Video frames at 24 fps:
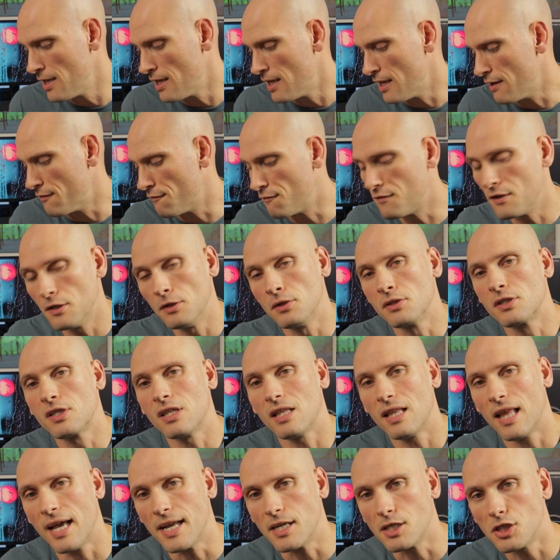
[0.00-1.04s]
It feels
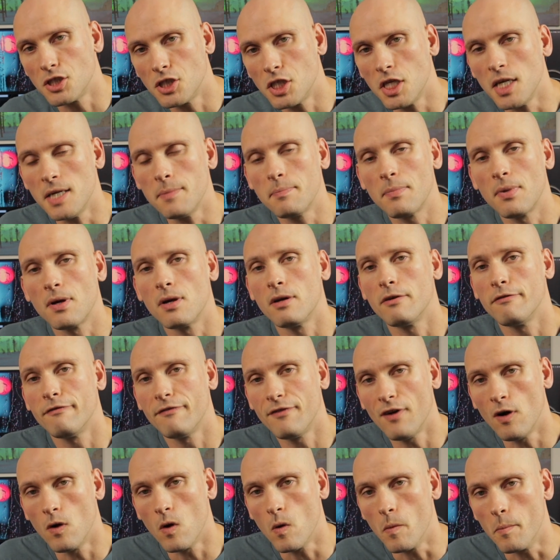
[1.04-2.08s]
like cheap
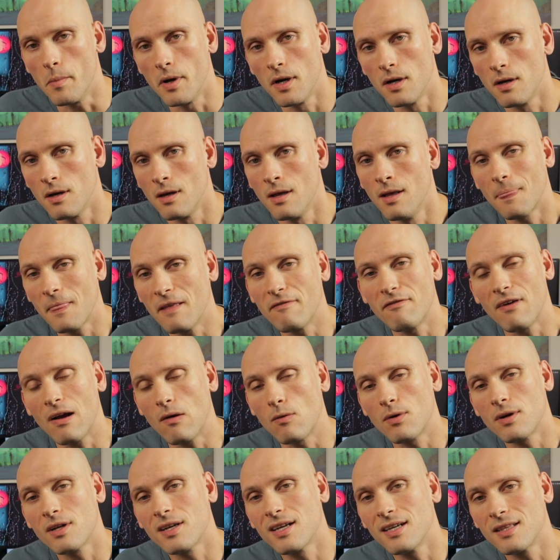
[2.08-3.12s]
foam. If I
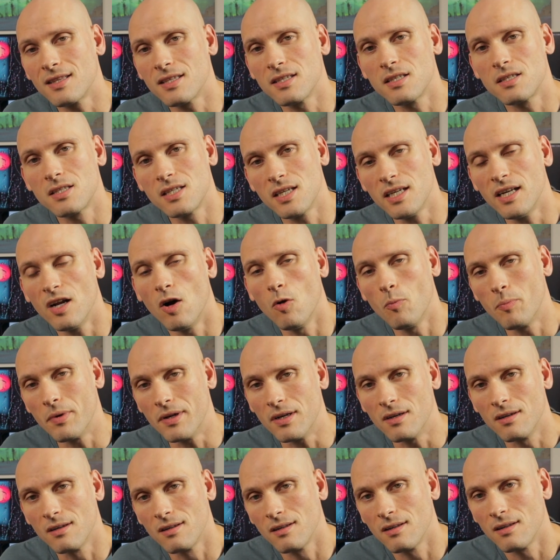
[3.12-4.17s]
were to cut this seat
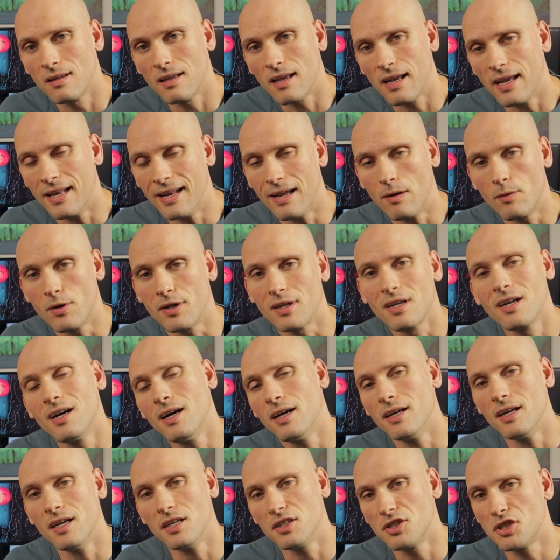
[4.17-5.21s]
open and I were to
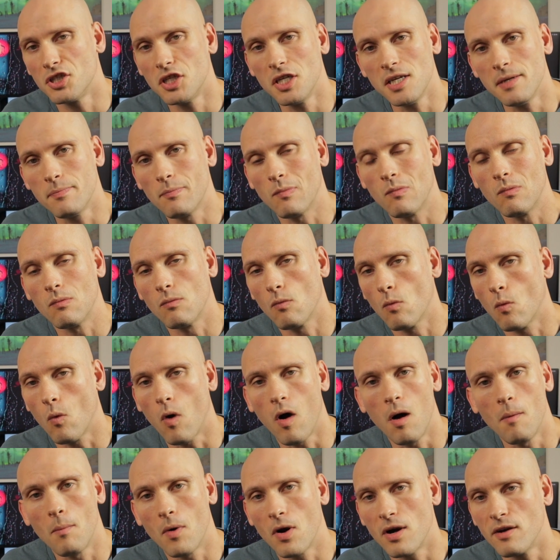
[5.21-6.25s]
cut a cheap
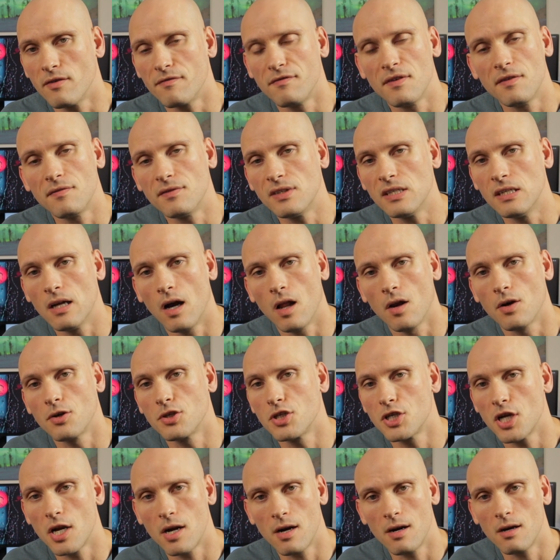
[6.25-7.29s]
Walmart fifty dollar
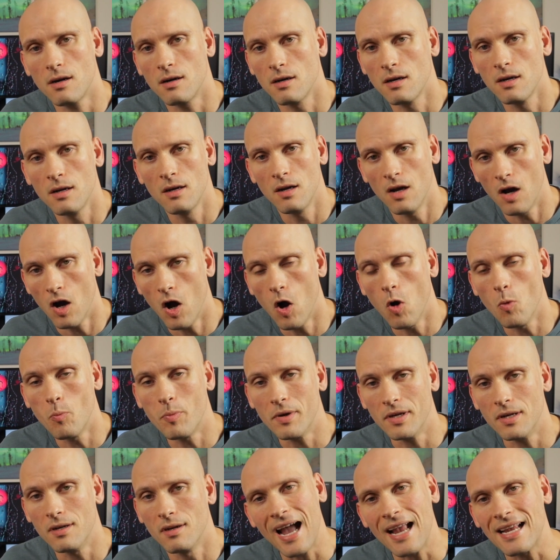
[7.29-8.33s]
chair
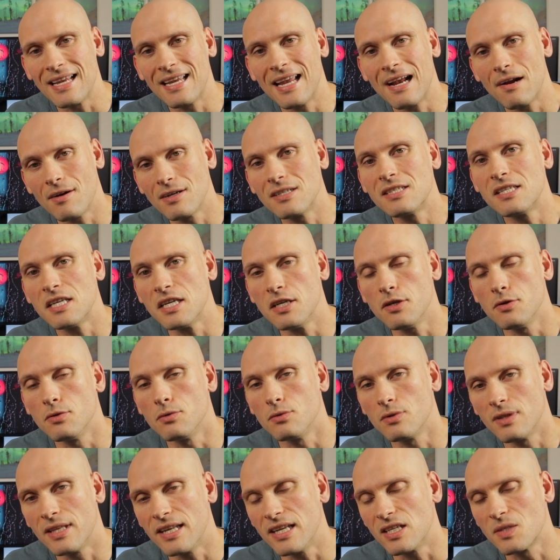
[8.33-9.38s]
open, I guarantee you
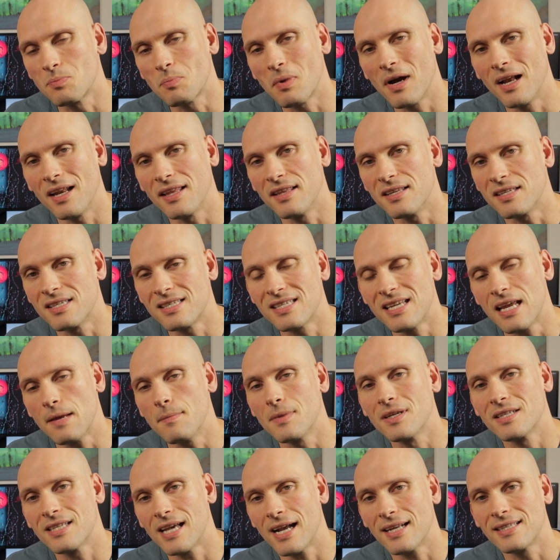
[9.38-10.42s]
that it's probably the same
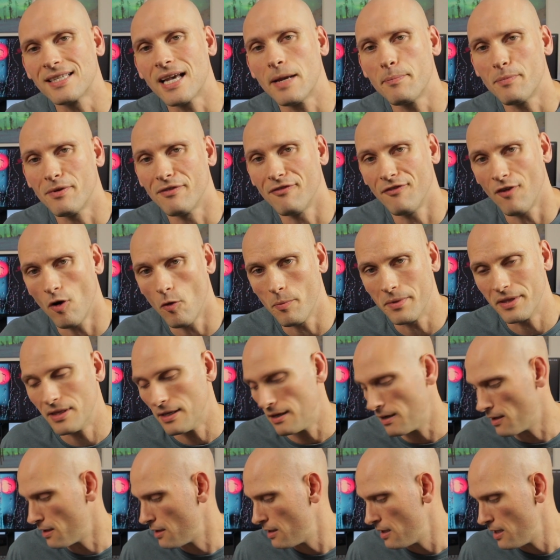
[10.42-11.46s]
exact type of foam in
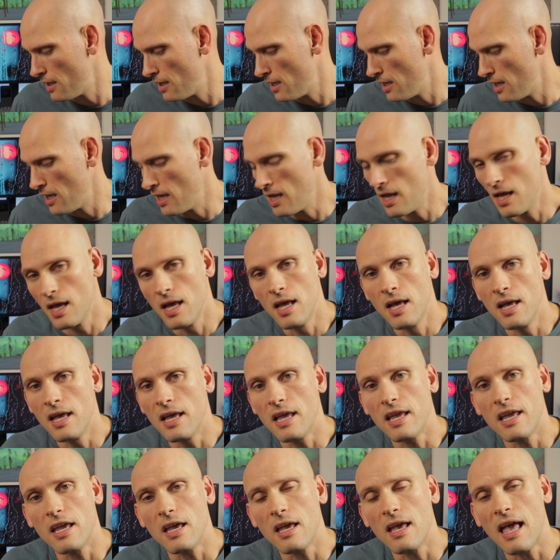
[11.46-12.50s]
there.
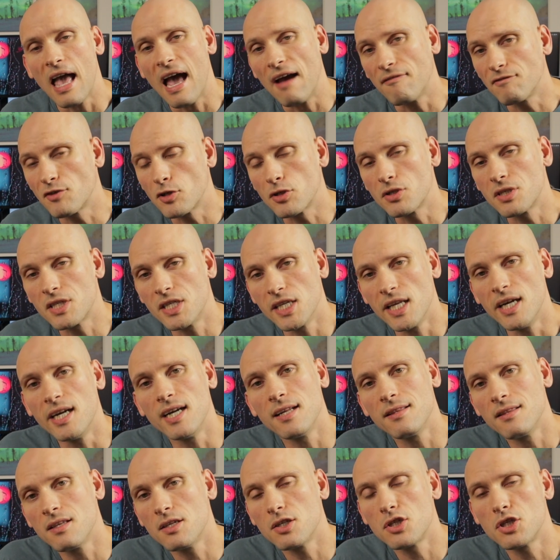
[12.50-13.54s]
After sitting
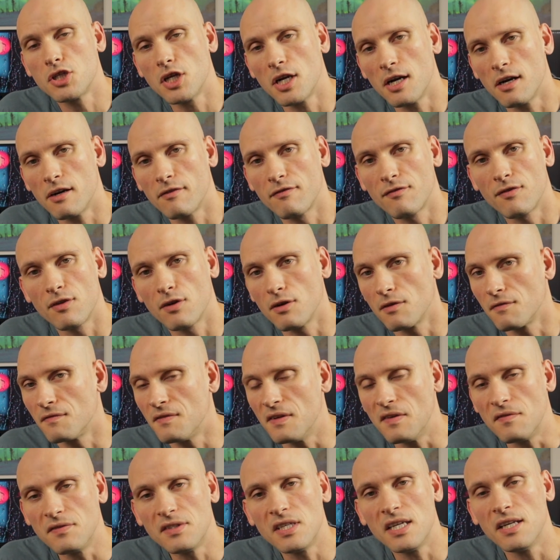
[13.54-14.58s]
in this chair for
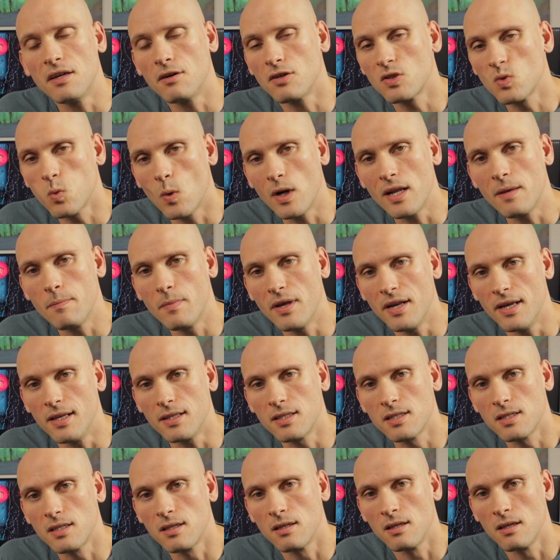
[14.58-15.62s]
fifteen or twenty
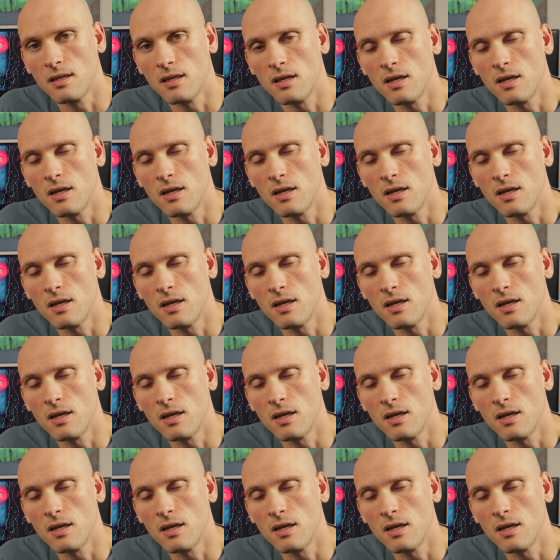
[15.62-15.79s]
minutes,